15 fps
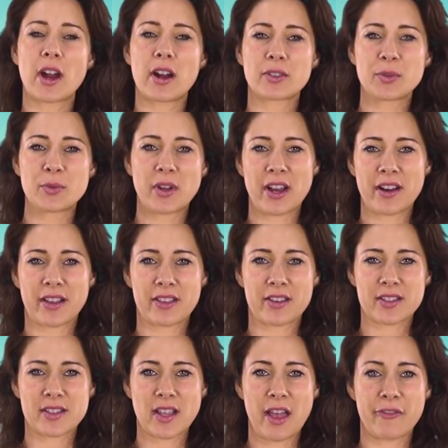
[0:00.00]
cartoon
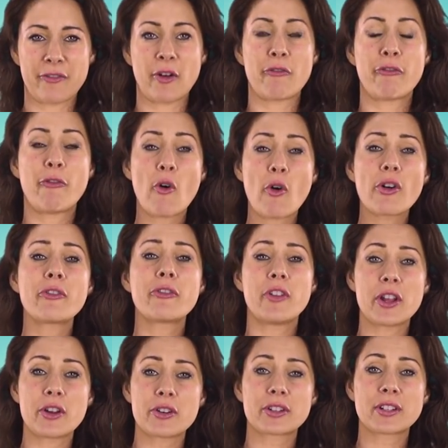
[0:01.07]
characters have
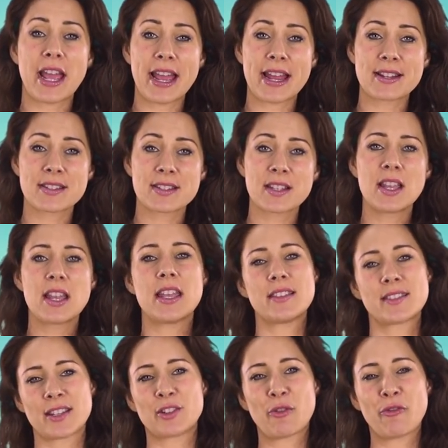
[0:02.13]
four-fingered hands
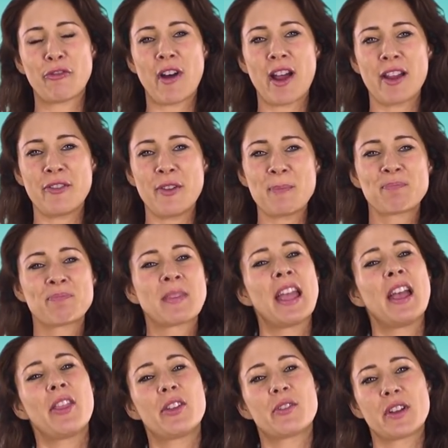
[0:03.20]
instead of five?
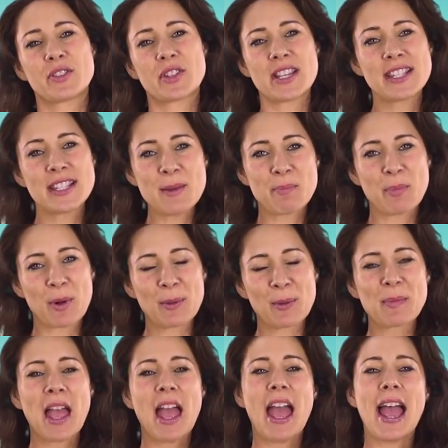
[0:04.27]
The reason is
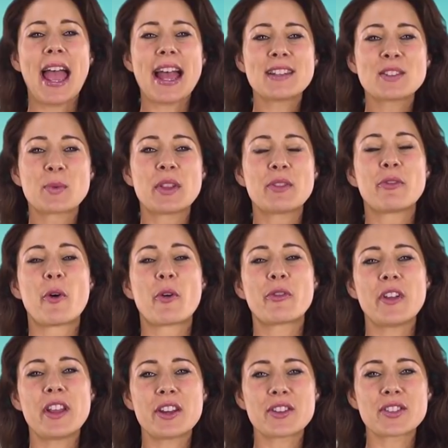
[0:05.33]
simple. Hands with four
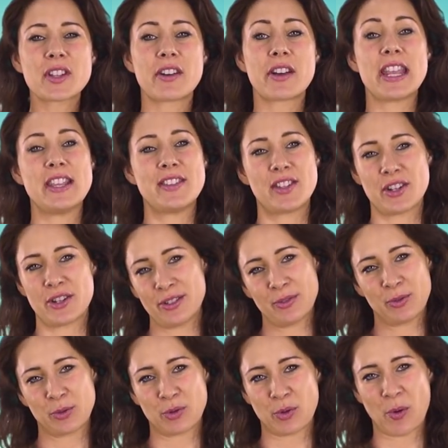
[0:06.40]
fingers are
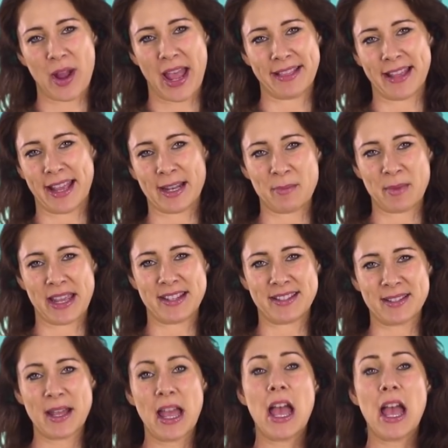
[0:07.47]
easier to draw and animate.